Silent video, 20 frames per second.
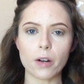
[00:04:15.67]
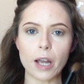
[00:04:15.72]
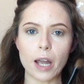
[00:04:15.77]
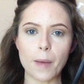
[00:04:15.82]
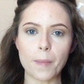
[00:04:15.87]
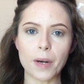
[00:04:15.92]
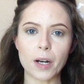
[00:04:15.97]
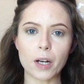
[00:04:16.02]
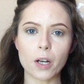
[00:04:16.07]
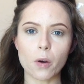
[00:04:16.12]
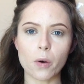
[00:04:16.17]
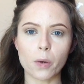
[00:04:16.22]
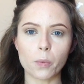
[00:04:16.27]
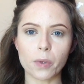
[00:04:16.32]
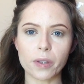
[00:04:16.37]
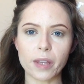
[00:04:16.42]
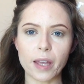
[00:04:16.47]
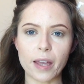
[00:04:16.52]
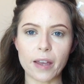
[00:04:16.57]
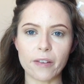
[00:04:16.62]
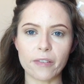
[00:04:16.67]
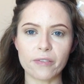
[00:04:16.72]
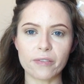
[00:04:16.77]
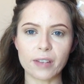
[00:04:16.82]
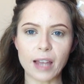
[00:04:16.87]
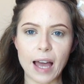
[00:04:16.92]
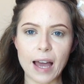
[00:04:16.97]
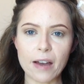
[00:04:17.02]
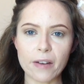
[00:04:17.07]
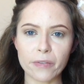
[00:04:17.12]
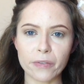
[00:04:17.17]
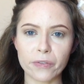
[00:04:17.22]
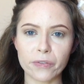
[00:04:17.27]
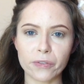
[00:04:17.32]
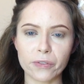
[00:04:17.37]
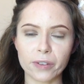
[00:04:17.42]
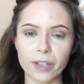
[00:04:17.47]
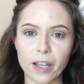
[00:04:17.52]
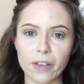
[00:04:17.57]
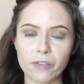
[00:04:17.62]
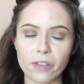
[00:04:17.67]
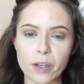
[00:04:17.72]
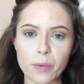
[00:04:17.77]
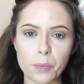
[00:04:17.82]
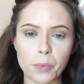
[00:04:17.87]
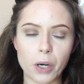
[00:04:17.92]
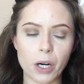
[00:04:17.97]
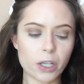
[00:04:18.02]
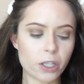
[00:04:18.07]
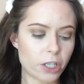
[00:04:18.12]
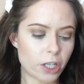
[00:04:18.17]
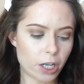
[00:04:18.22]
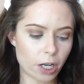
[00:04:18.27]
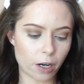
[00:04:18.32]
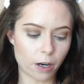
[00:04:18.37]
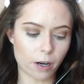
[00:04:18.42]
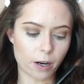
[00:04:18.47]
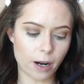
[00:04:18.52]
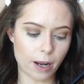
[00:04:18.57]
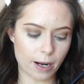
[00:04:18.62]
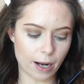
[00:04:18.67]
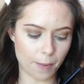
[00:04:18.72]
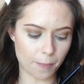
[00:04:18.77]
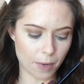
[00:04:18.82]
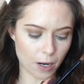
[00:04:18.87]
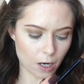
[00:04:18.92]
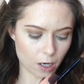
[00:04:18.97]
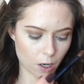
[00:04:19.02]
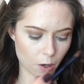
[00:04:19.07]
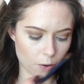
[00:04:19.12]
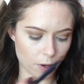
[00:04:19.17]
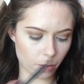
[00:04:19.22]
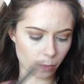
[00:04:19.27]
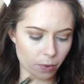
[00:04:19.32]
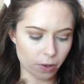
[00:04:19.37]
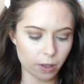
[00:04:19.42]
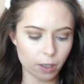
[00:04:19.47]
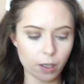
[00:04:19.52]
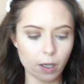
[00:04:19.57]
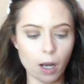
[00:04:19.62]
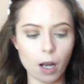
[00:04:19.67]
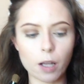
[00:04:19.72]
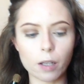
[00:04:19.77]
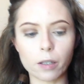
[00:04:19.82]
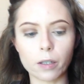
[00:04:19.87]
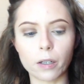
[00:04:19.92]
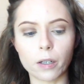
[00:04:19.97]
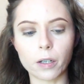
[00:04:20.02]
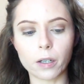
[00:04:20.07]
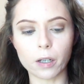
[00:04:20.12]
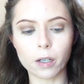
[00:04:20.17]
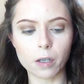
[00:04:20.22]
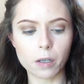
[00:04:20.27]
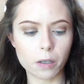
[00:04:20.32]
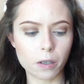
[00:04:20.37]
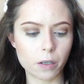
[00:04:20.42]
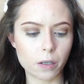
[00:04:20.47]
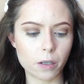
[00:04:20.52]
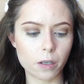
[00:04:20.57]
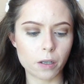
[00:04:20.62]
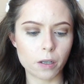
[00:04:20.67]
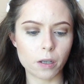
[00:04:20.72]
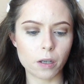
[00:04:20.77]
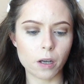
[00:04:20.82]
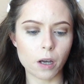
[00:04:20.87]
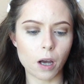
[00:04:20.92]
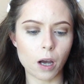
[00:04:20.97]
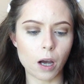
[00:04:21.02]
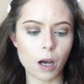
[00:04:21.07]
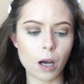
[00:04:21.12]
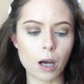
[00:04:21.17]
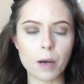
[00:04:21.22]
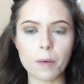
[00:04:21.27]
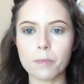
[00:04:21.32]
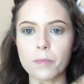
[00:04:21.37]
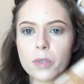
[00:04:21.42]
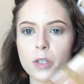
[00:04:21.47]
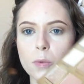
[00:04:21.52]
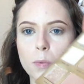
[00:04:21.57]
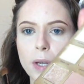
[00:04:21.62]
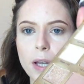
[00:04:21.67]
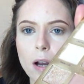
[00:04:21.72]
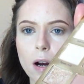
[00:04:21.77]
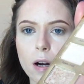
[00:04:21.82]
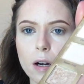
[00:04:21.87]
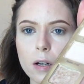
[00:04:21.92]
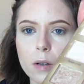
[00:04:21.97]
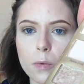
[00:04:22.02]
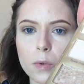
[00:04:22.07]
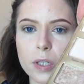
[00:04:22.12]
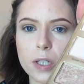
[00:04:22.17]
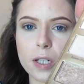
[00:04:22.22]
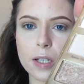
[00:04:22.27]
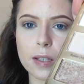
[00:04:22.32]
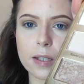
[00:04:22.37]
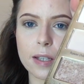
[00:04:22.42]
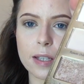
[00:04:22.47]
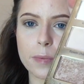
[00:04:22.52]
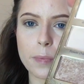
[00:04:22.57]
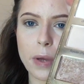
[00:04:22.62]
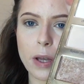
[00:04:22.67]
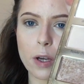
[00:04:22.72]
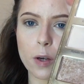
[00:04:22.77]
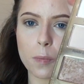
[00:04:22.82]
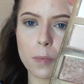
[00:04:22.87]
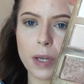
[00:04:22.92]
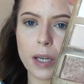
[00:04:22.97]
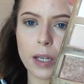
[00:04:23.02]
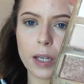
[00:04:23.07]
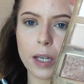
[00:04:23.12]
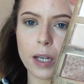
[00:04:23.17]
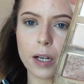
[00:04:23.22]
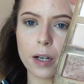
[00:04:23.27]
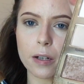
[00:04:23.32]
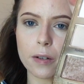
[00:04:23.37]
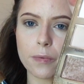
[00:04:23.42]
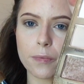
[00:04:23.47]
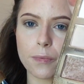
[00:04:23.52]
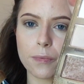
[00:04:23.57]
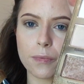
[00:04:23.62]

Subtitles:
Okay, I'm going to go in with a flat, fluffy brush here and I'm going to go in with the color Sweetheart, which is this pale pink here.